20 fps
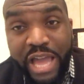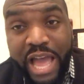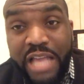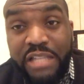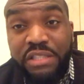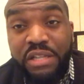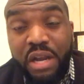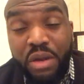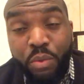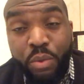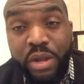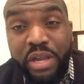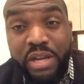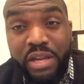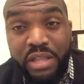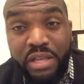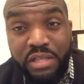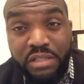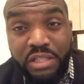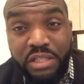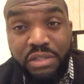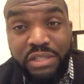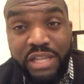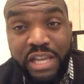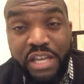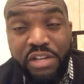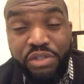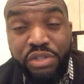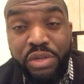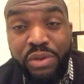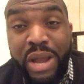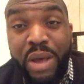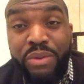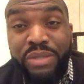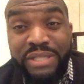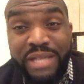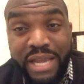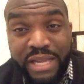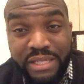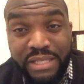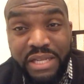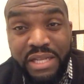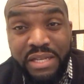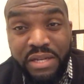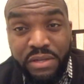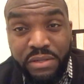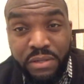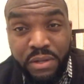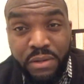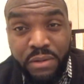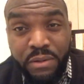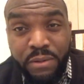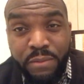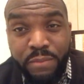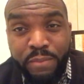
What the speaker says: I started working in the consulting industry when I was 19 years old.